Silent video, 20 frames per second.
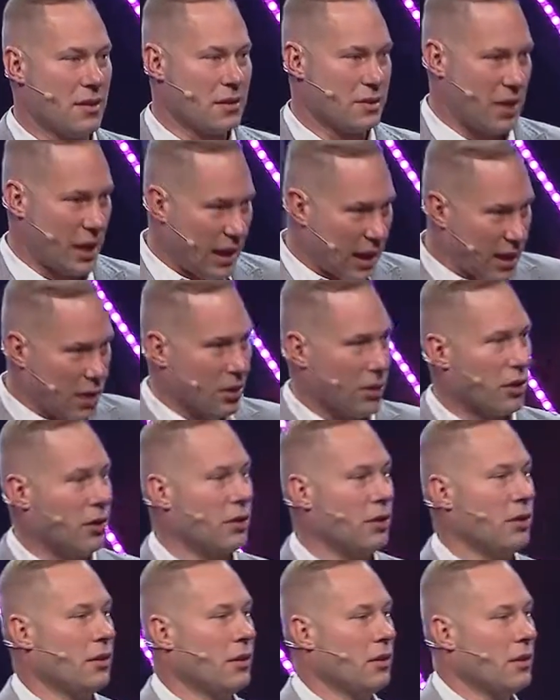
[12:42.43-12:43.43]
to heal
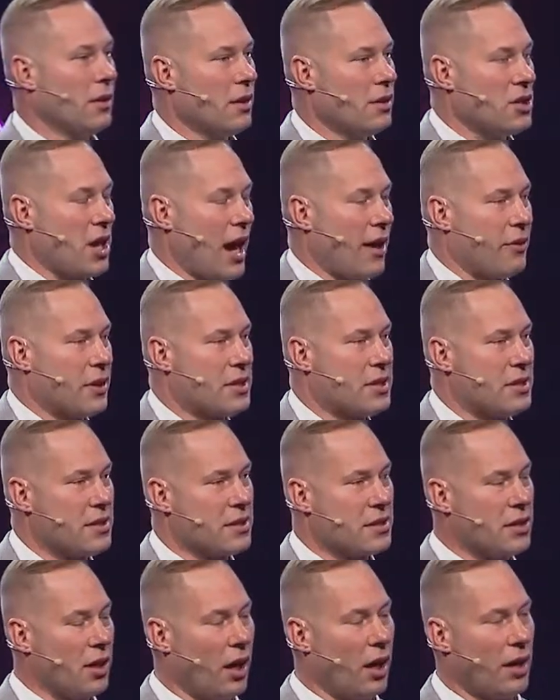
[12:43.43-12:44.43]
Jairus'
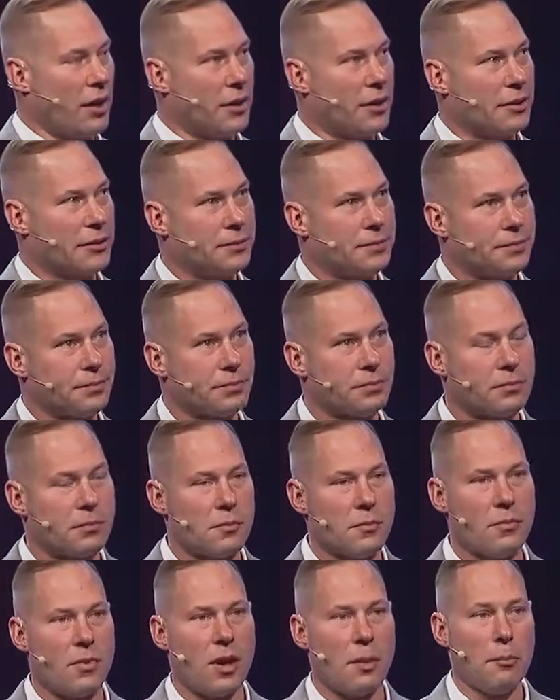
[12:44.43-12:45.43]
daughter.
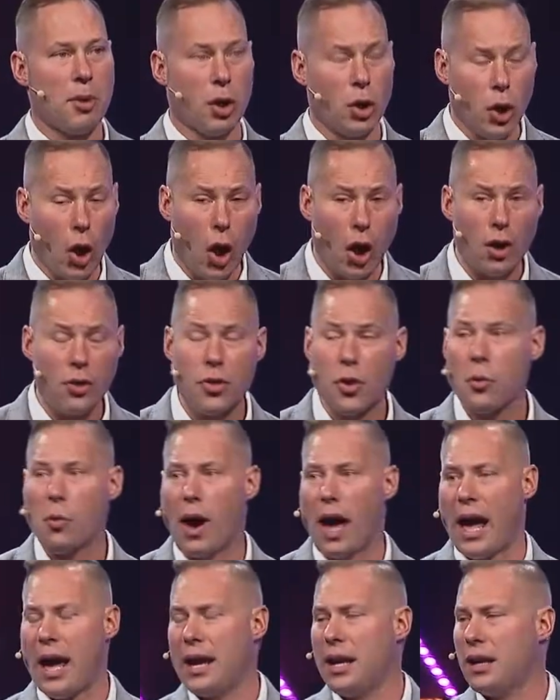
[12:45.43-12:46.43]
But along the
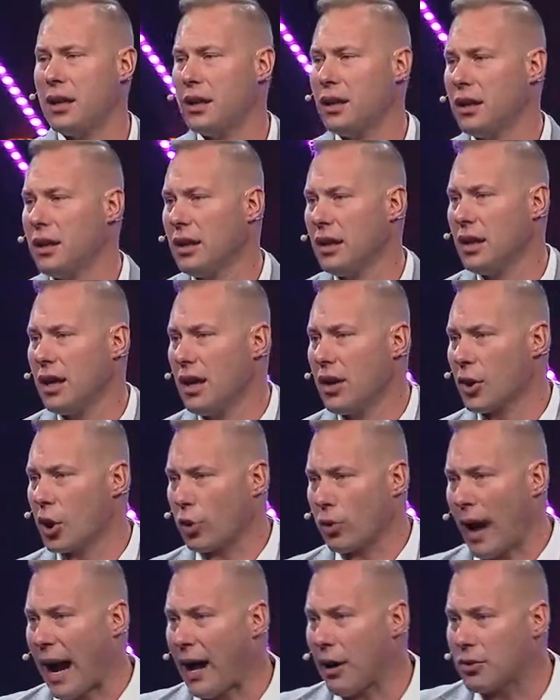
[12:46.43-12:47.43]
way,
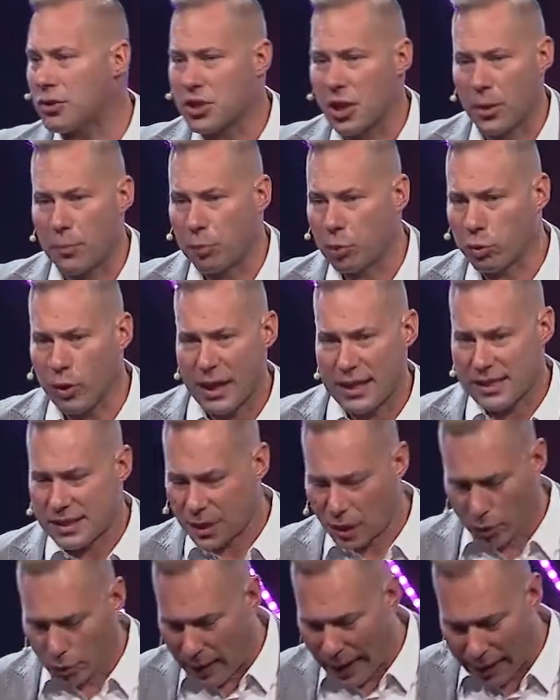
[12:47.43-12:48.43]
crowds are
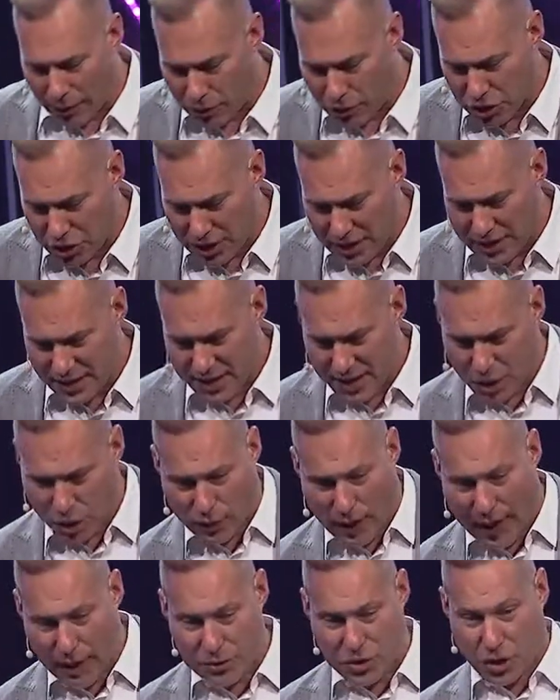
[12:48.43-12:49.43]
pressing around Jesus.
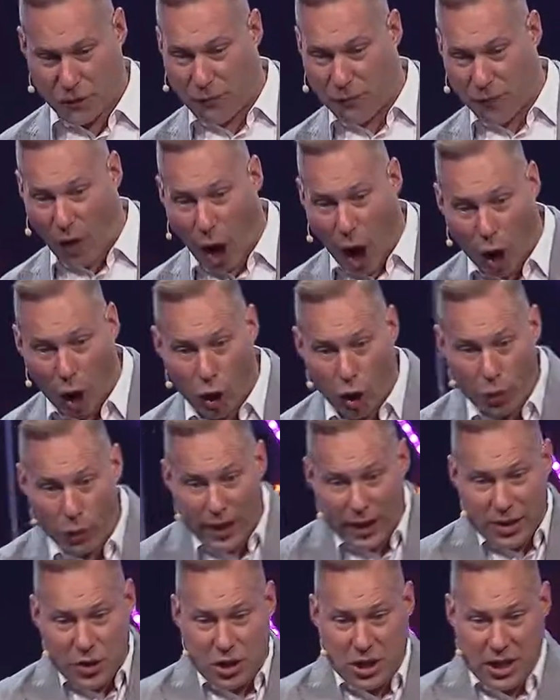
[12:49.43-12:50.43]
Crowds are
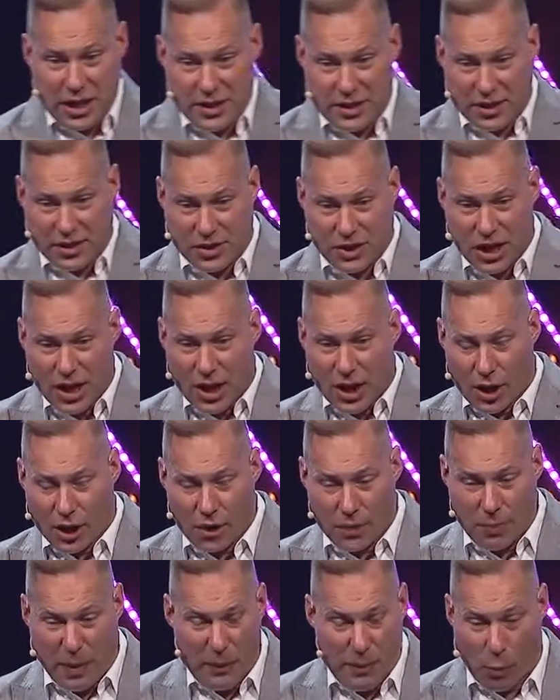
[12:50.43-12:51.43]
following Jesus.
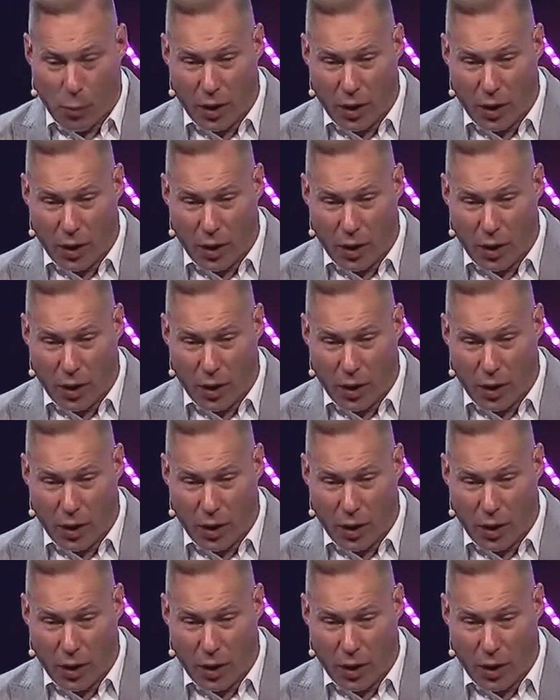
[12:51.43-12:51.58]
People